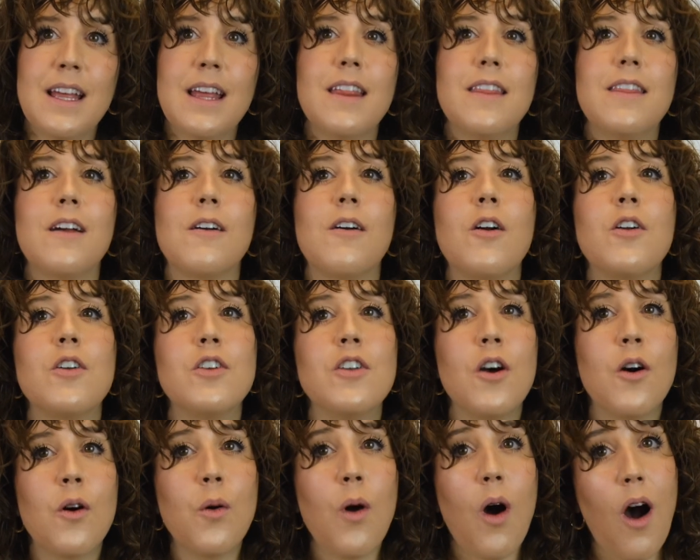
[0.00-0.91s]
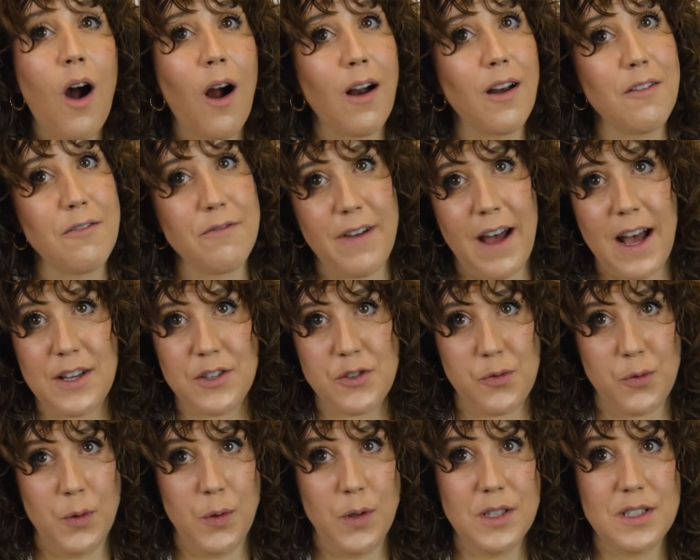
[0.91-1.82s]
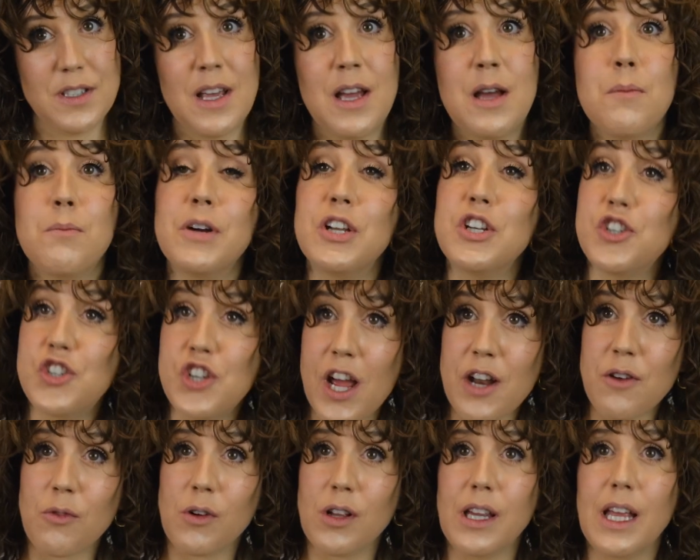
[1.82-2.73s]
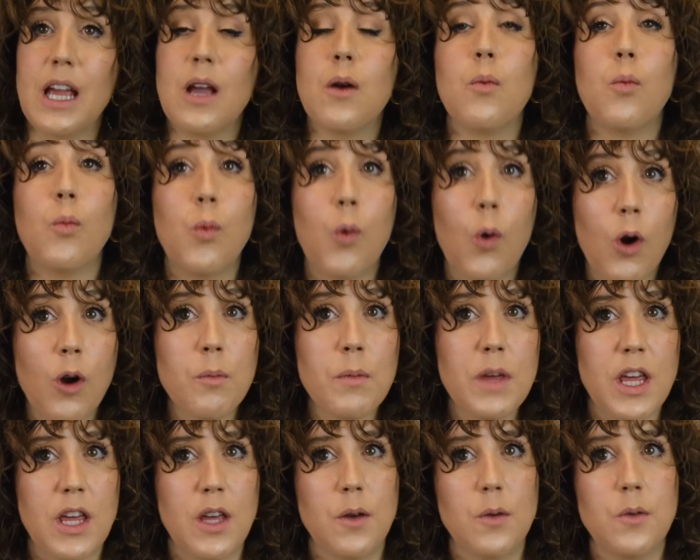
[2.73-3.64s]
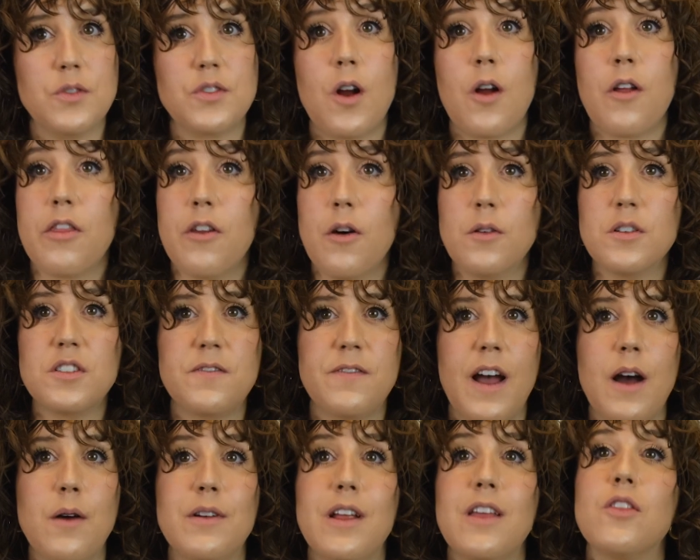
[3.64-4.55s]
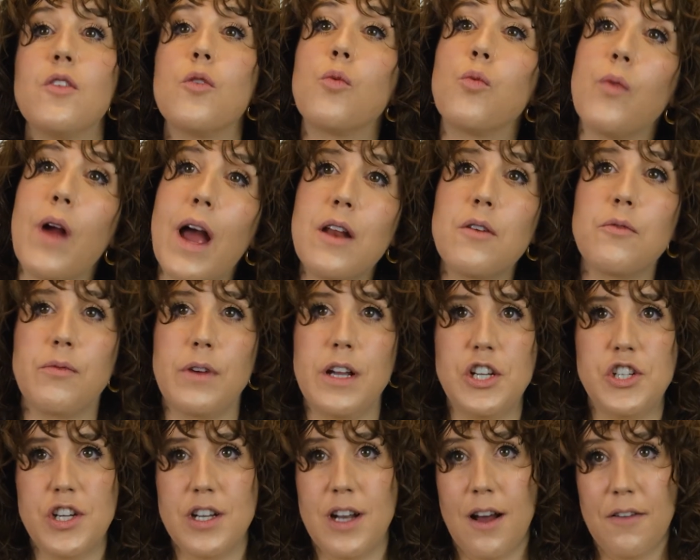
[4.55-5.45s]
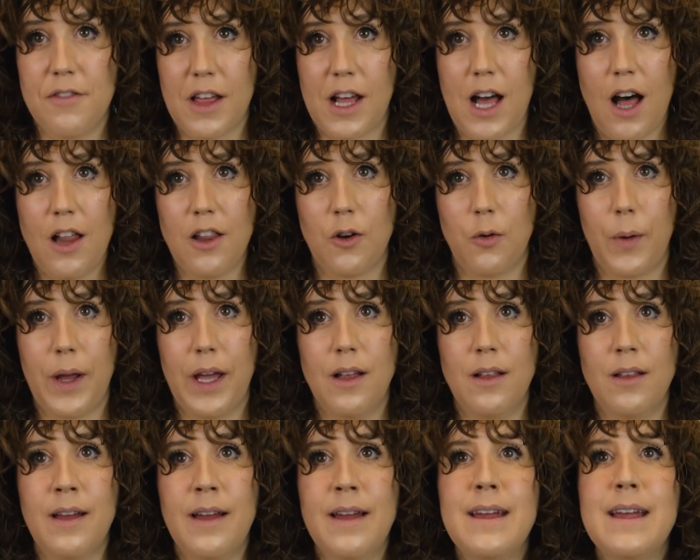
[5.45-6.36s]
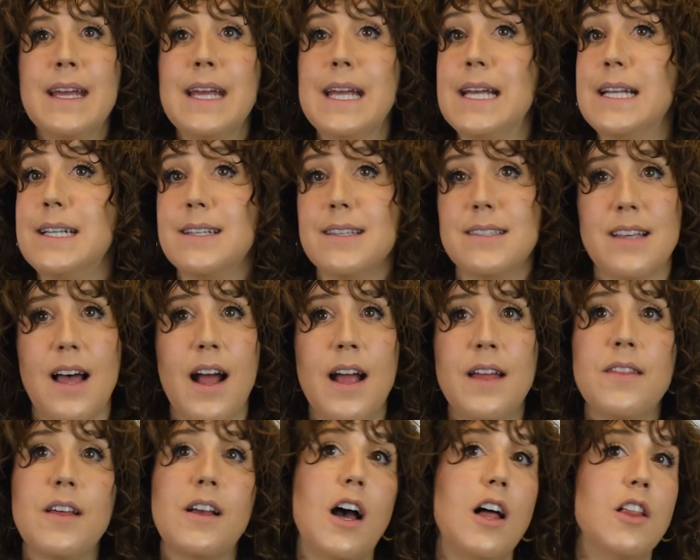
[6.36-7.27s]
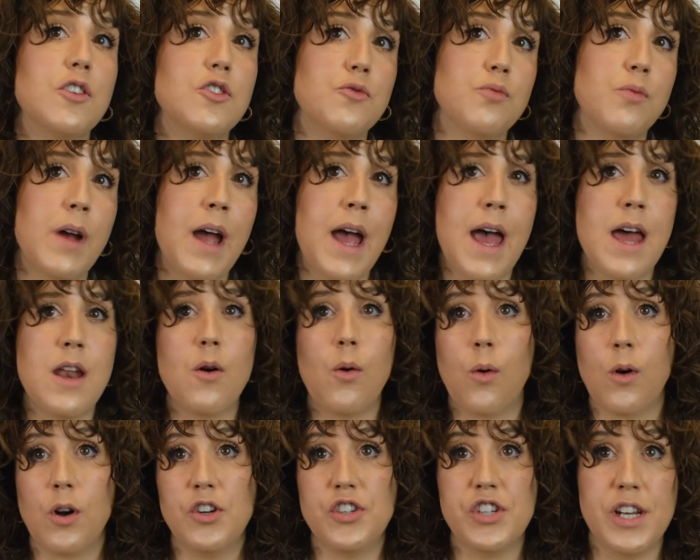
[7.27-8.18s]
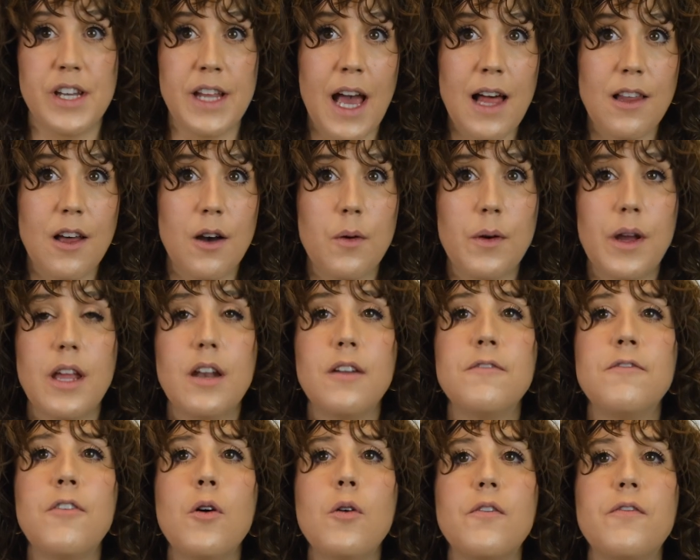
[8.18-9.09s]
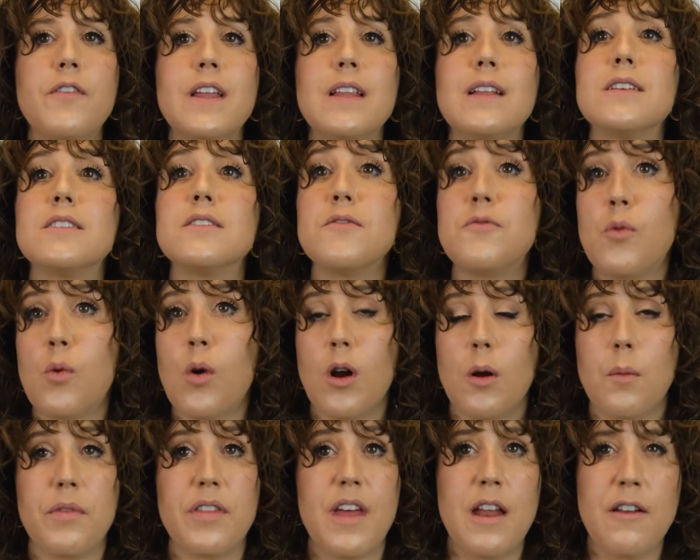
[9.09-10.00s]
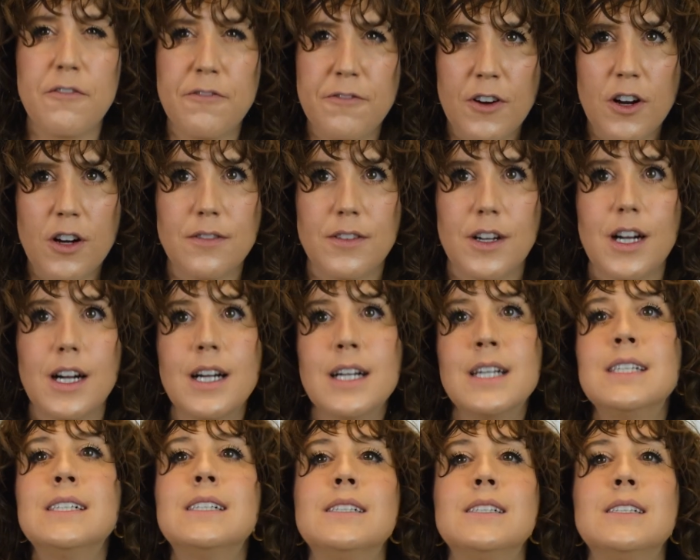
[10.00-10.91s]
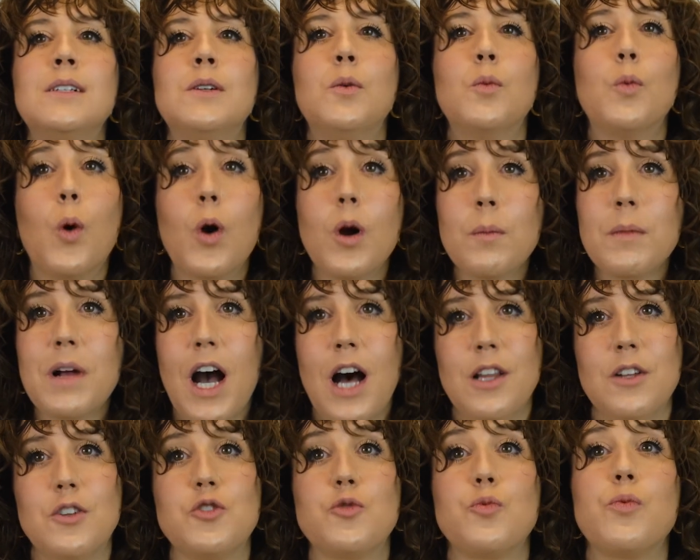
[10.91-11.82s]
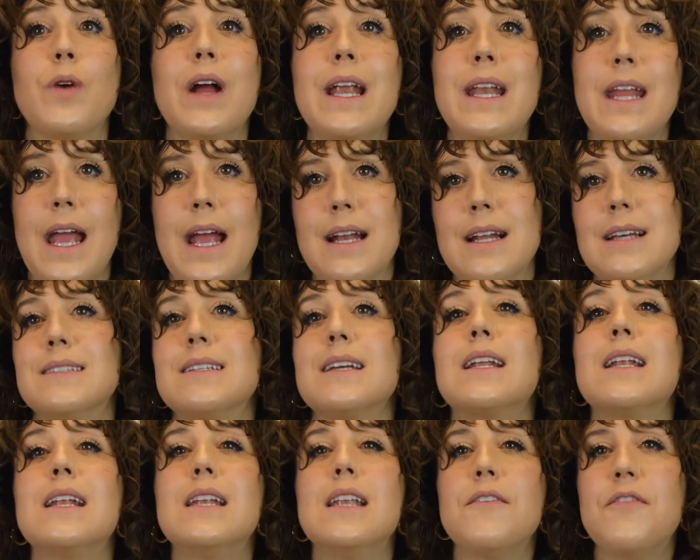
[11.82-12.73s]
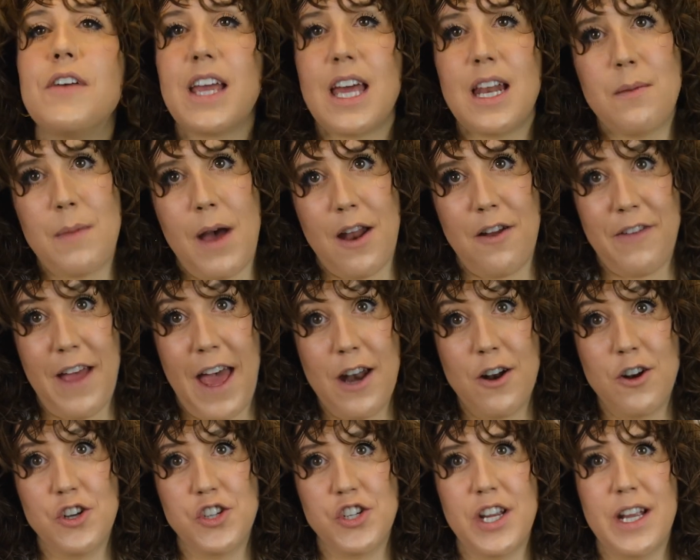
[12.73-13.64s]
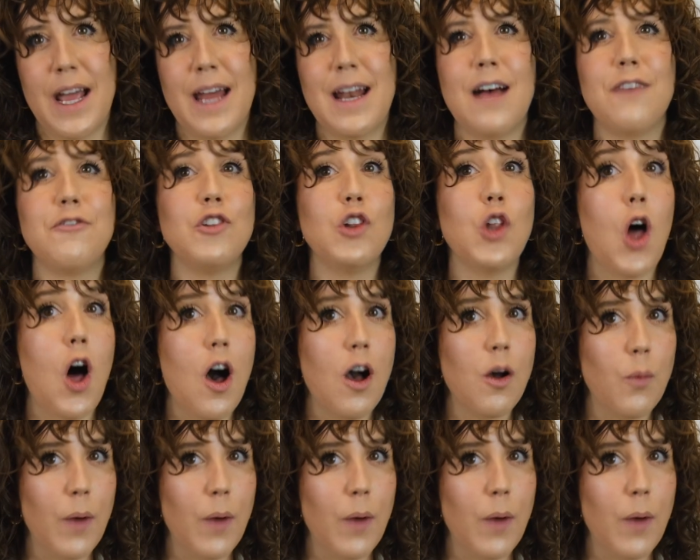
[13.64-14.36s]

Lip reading: There are no hard and fast rules, but generally, warm hues are those found in the red region of the color wheel. In design, the colors red, orange, and yellow can evoke feelings of warmth and fervor. Warm colors radiate a significant amount of energy and have long